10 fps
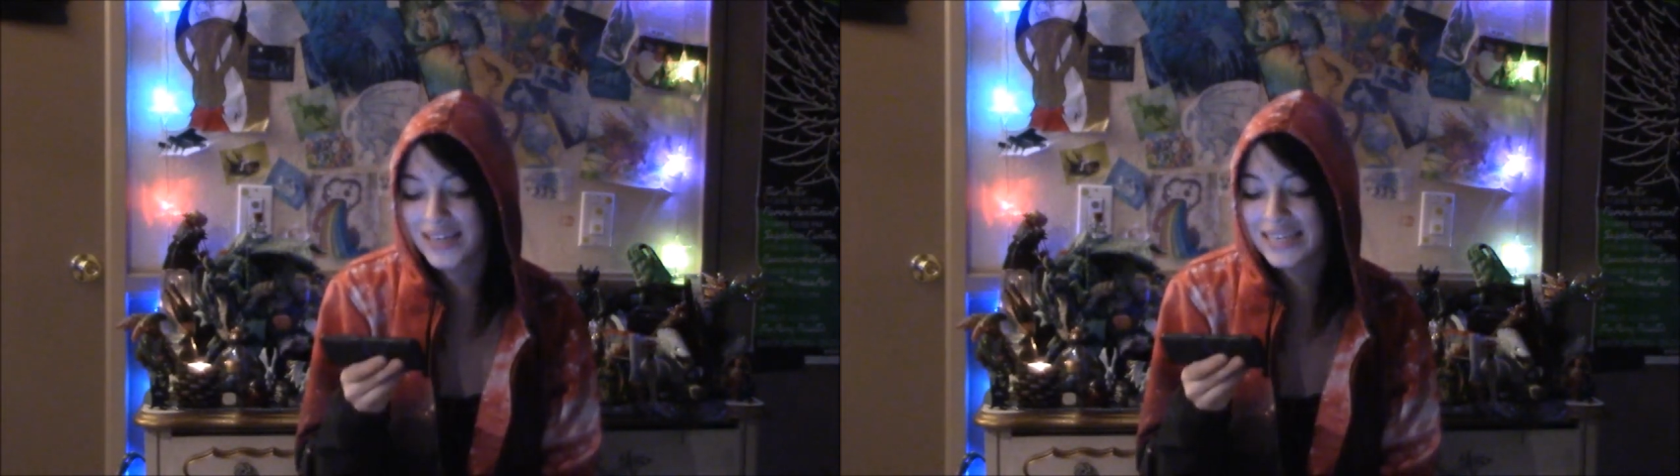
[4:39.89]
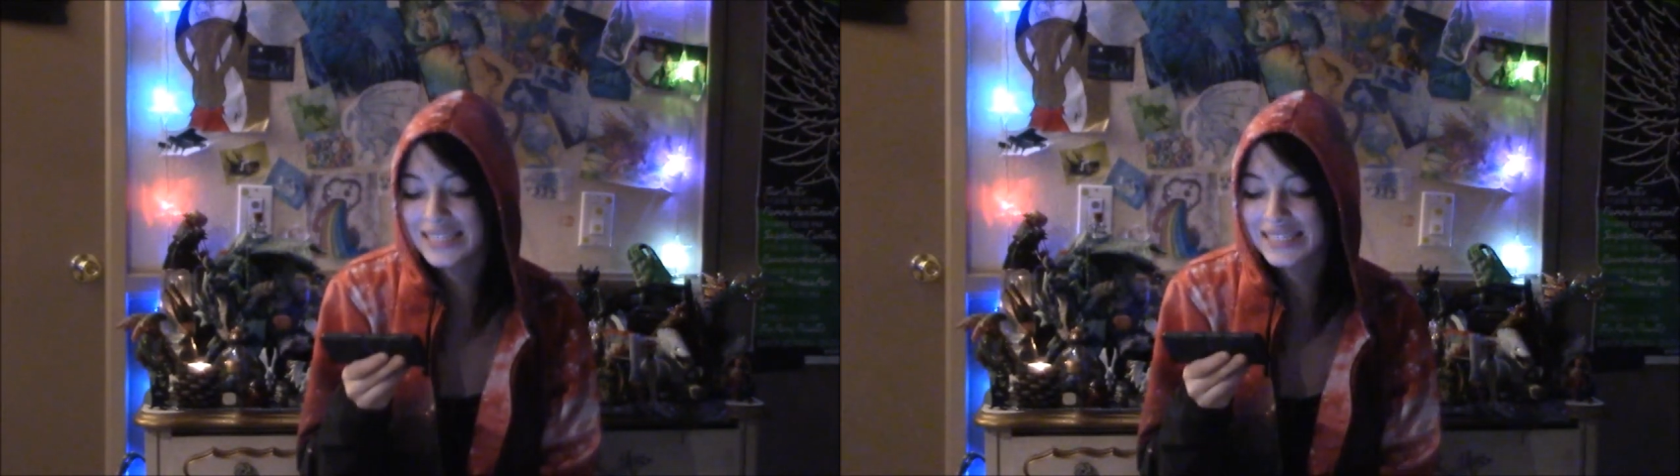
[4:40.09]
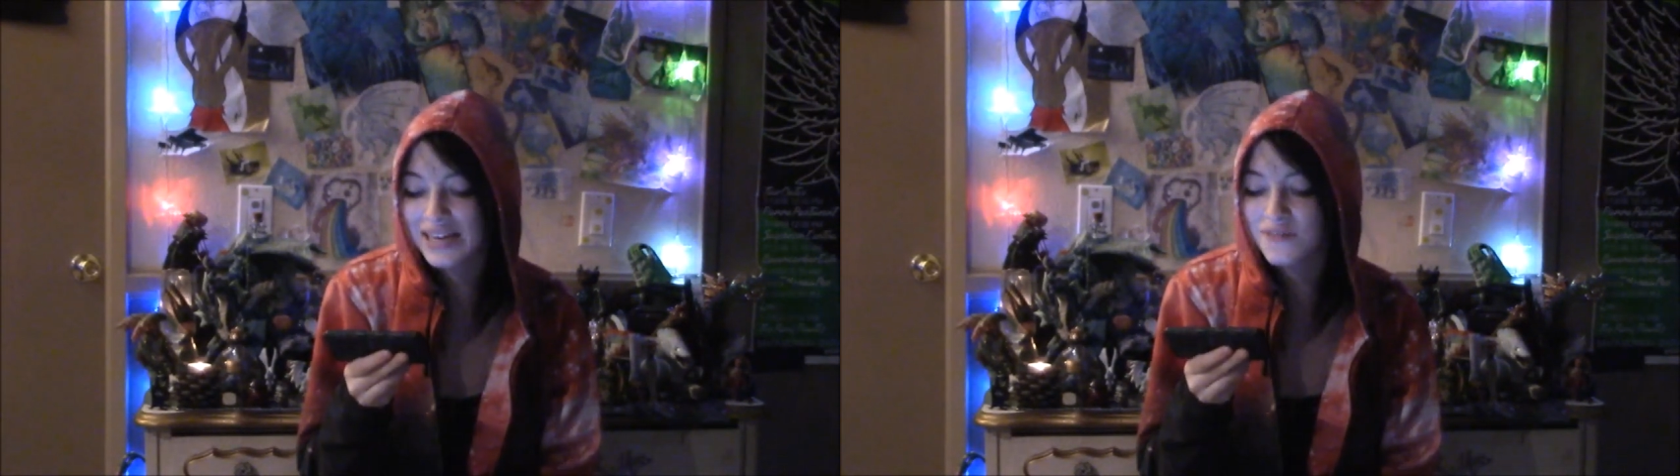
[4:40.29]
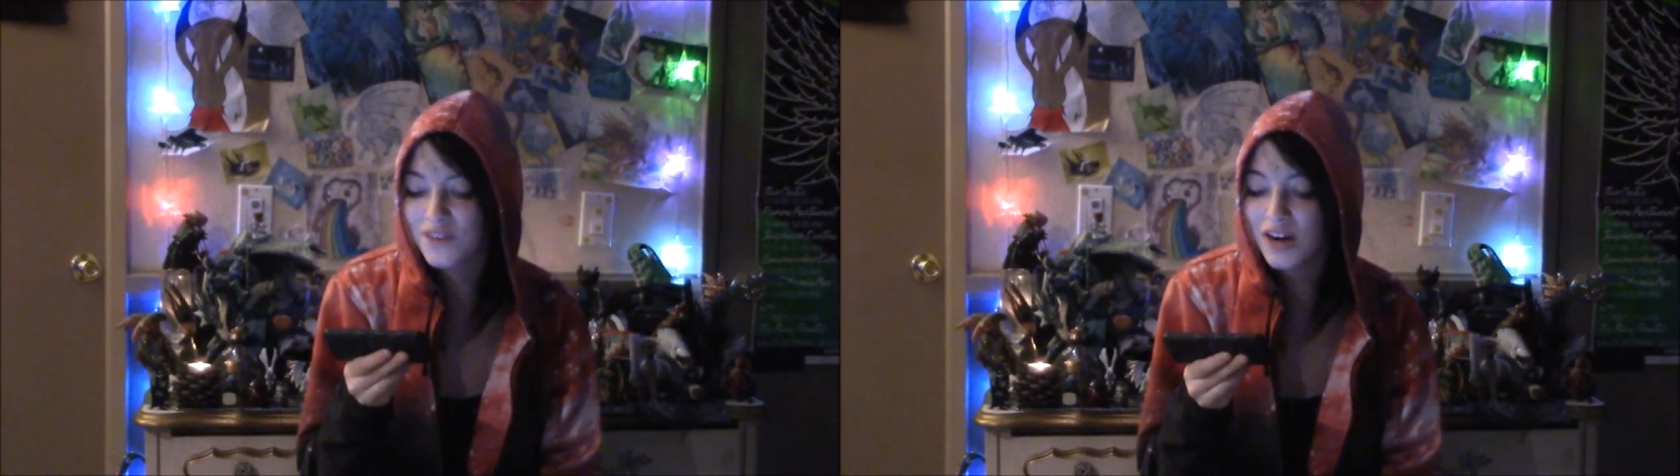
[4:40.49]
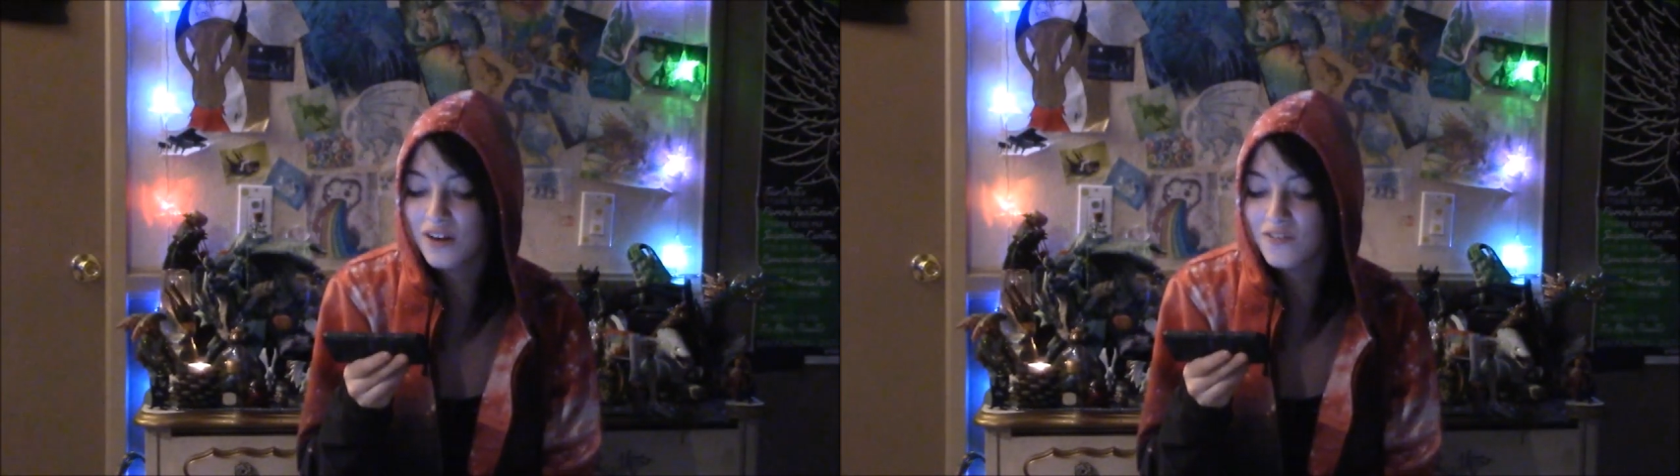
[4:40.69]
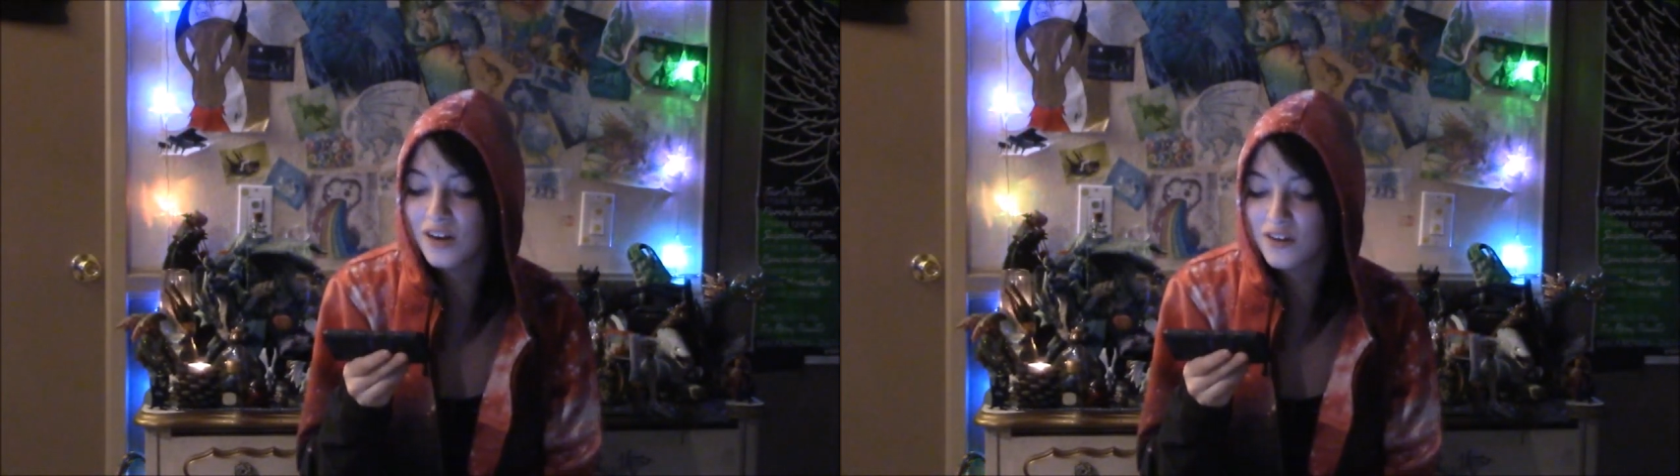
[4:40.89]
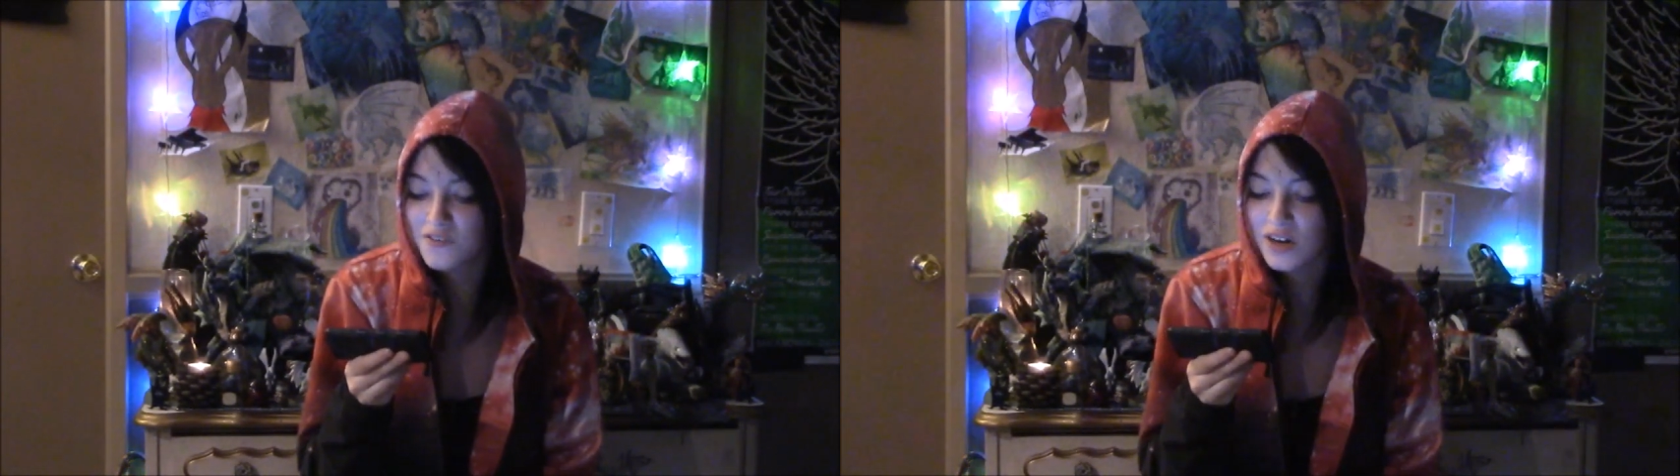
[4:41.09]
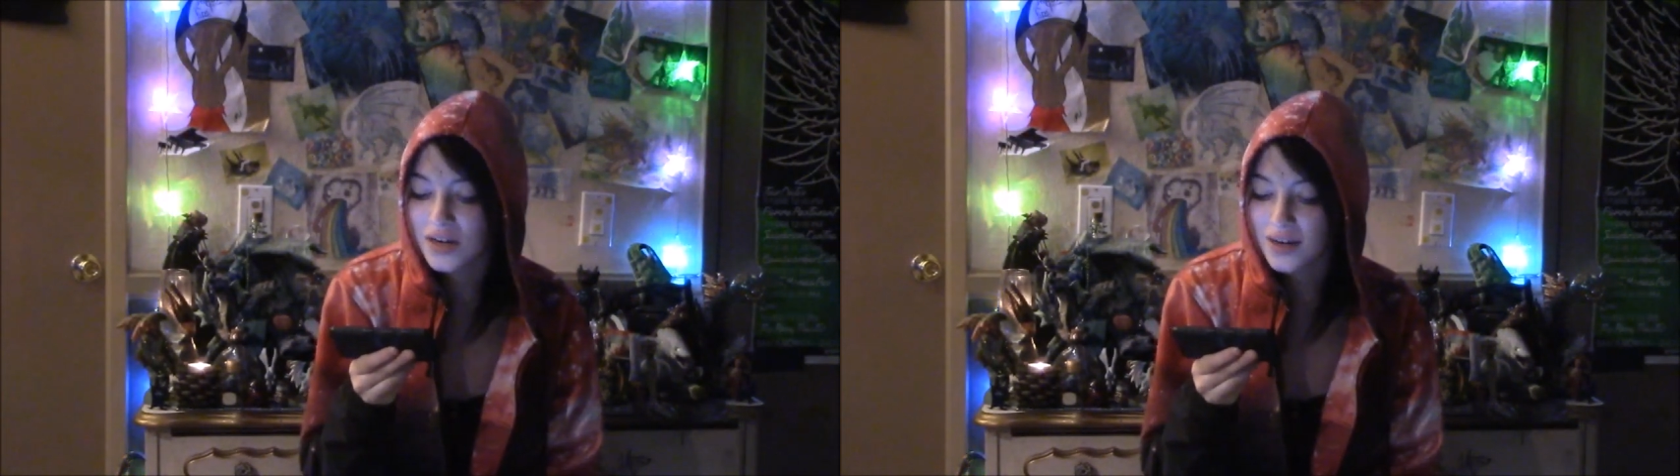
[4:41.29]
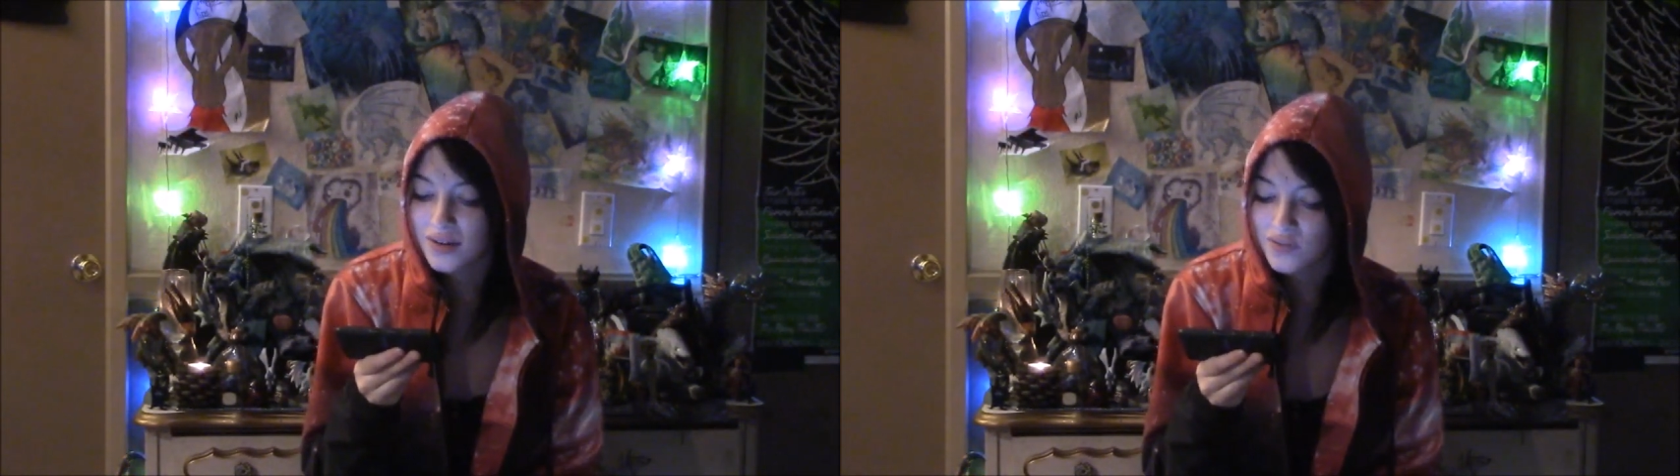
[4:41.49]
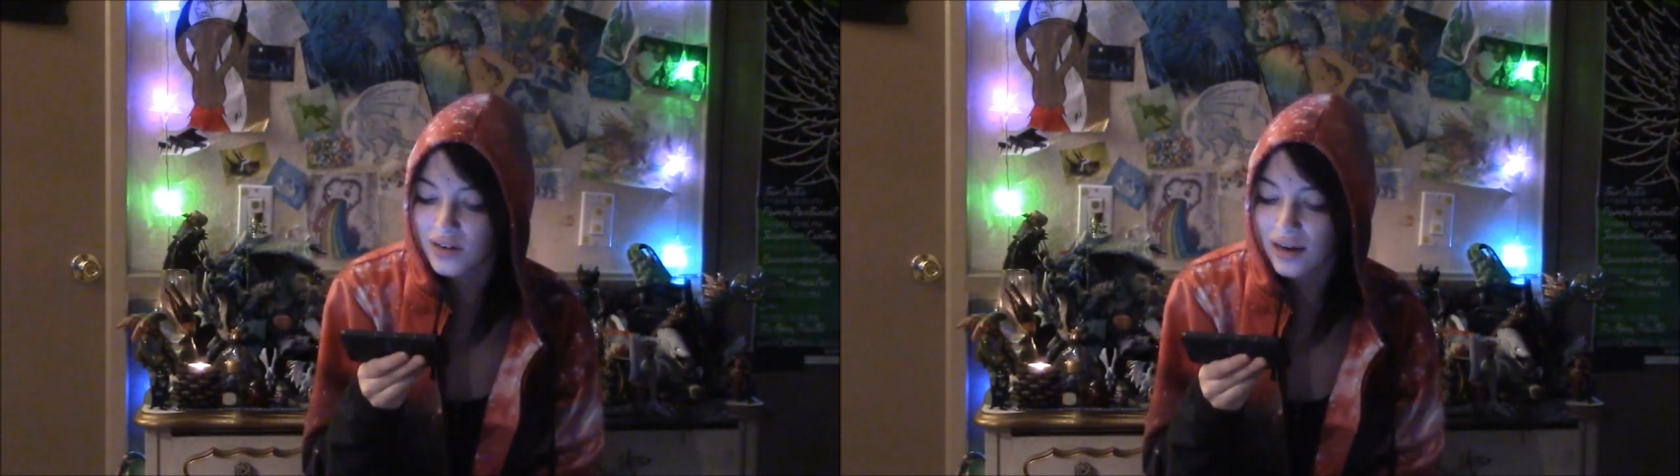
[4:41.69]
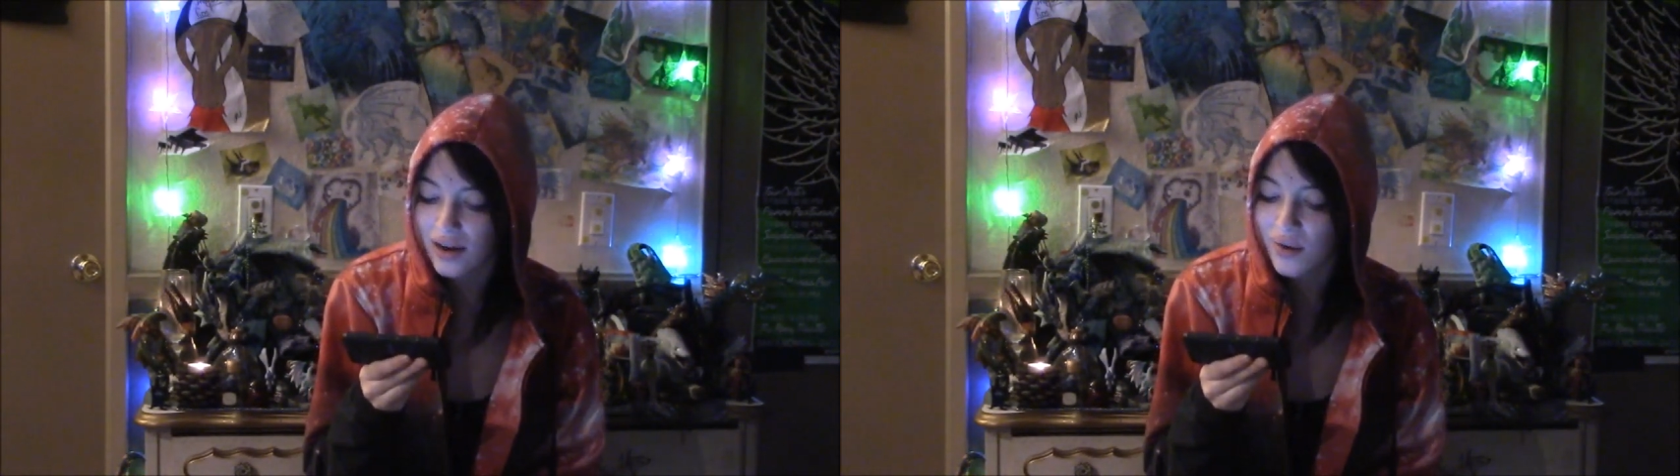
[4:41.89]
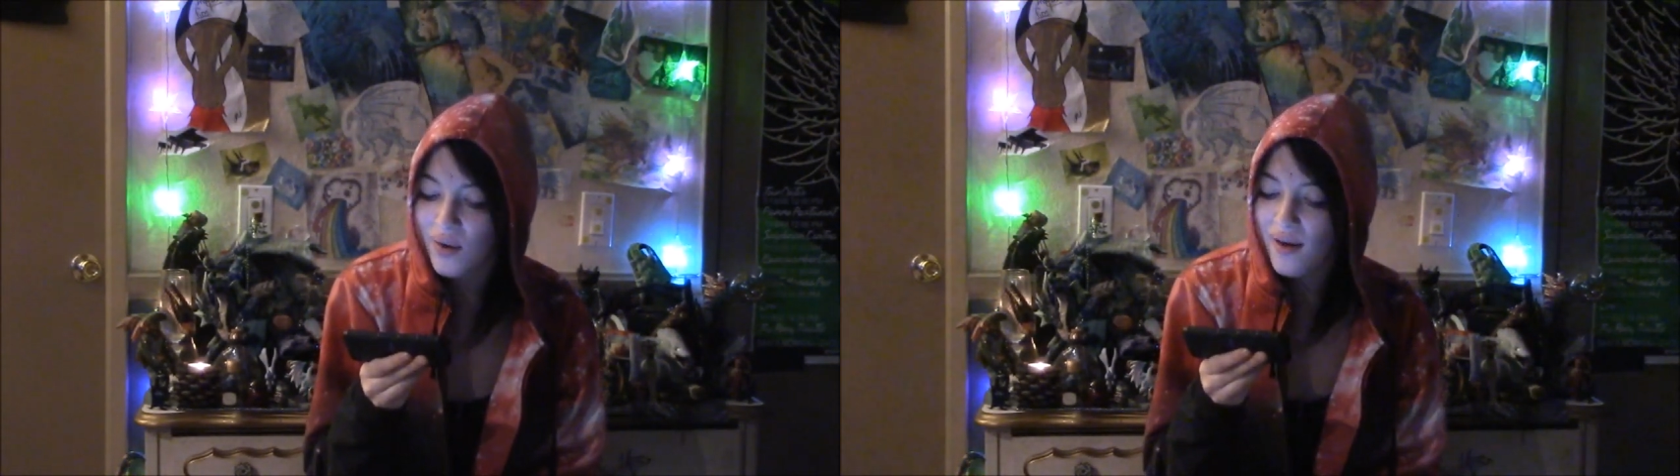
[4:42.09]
he said, very very very good video,